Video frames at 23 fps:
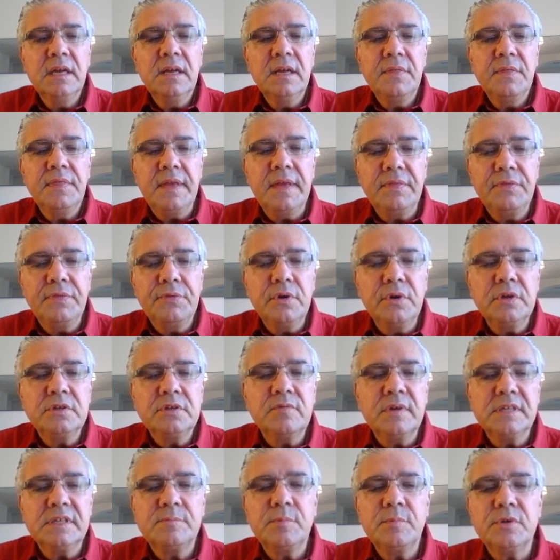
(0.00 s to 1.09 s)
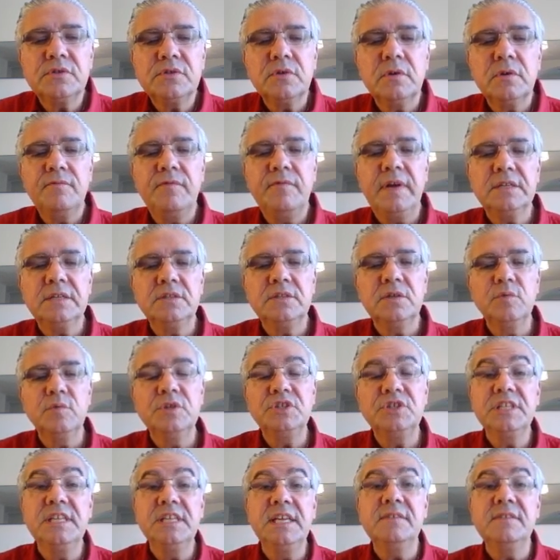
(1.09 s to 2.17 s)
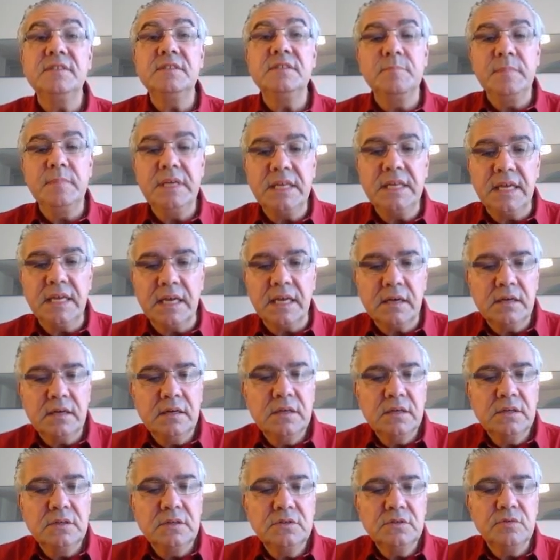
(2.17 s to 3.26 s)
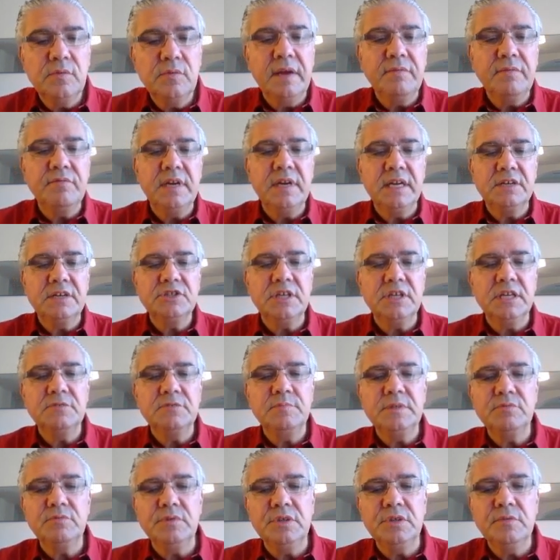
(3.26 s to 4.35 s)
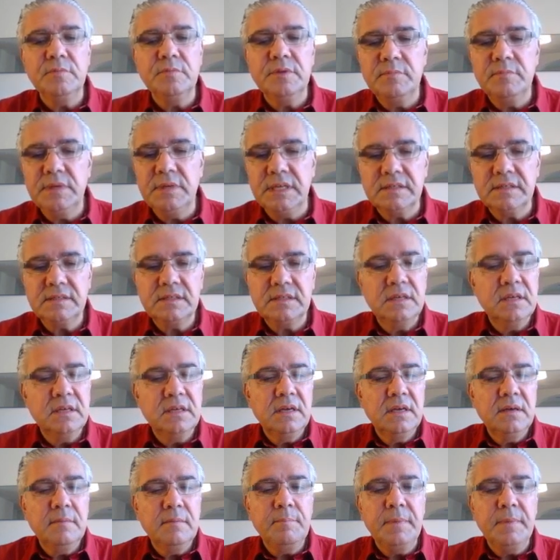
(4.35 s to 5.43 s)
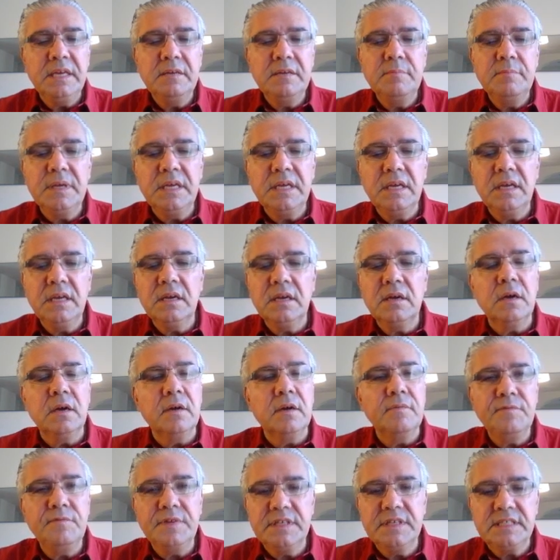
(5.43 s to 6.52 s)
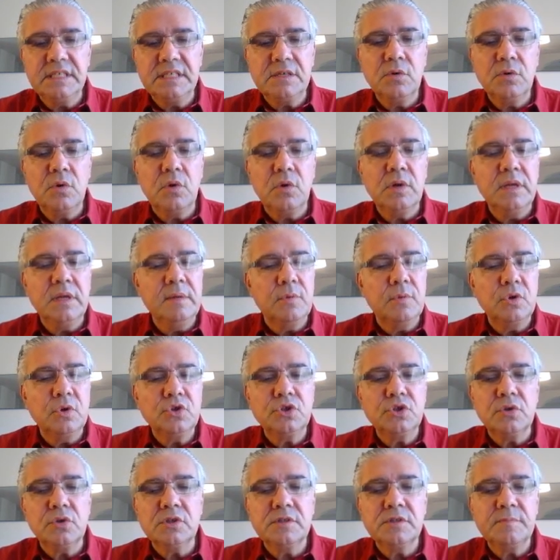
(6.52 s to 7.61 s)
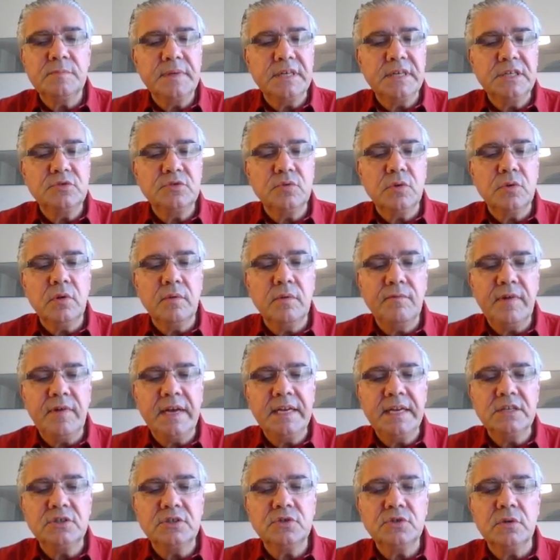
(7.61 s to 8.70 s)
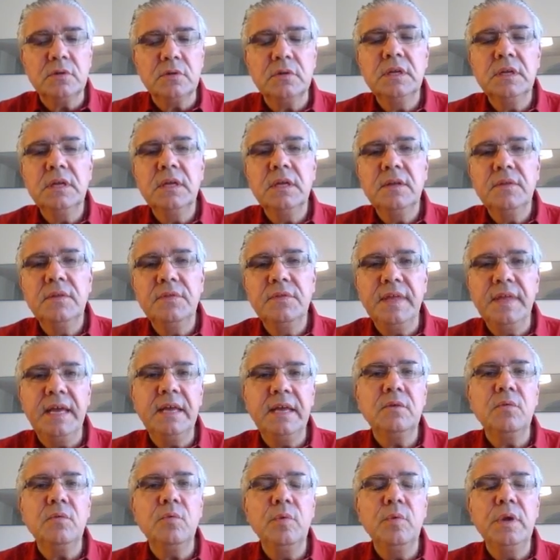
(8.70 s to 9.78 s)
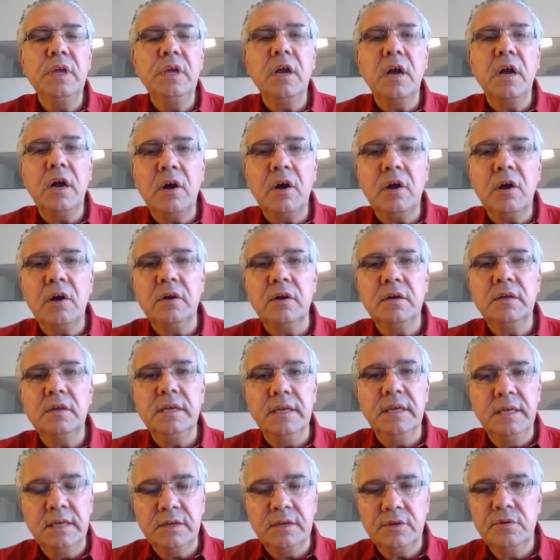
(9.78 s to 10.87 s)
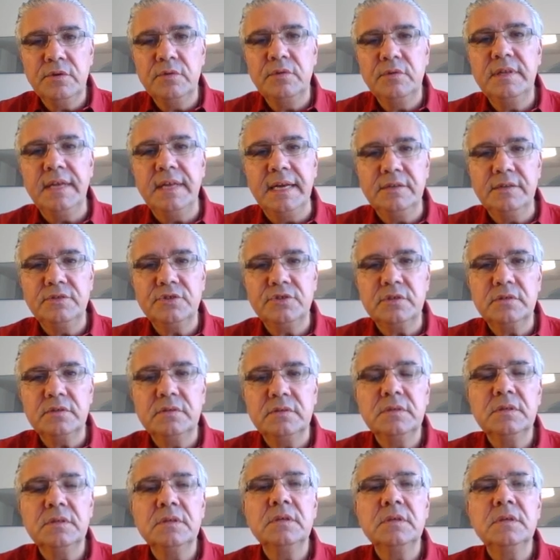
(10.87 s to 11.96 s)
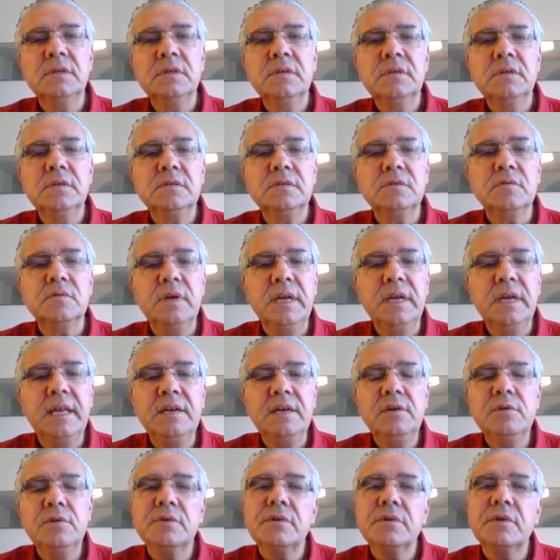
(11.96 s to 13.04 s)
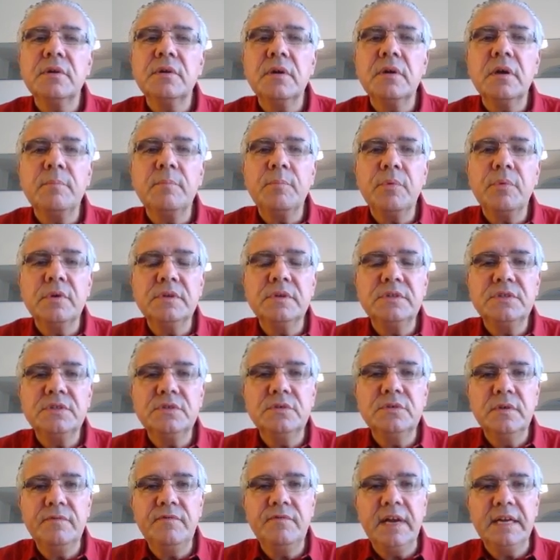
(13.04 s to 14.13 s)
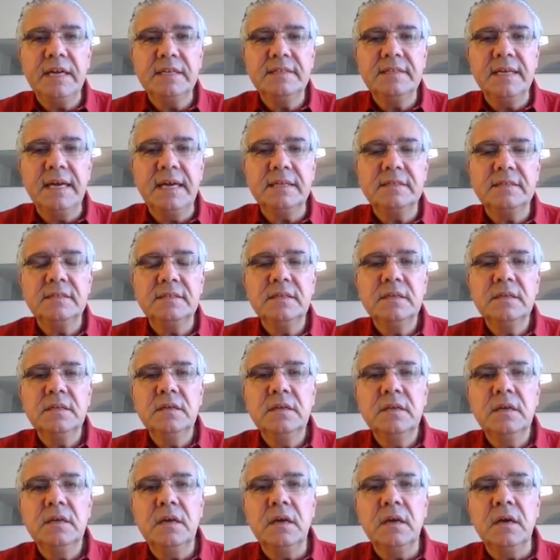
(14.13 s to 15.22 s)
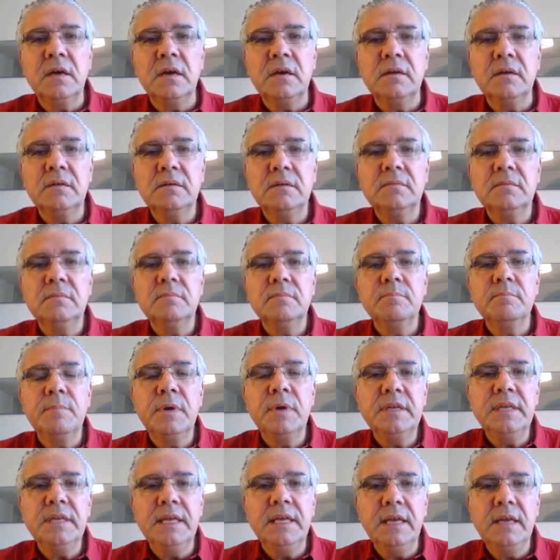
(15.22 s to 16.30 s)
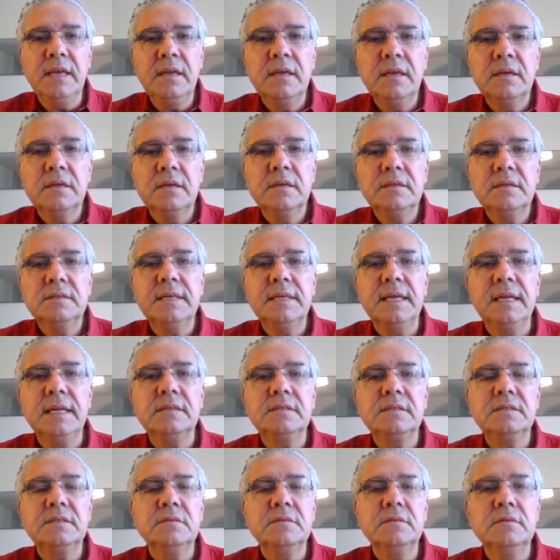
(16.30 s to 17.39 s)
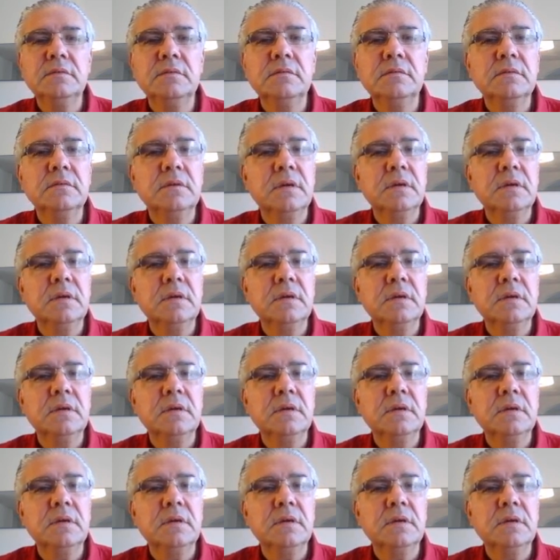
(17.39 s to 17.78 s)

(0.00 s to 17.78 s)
that third transpersonal factor which gives meaning to every exchange between human beings, may it be physical, emotional, spiritual, or financial, then we are in acute danger. So Ellen Luke points to the fact that money tends to,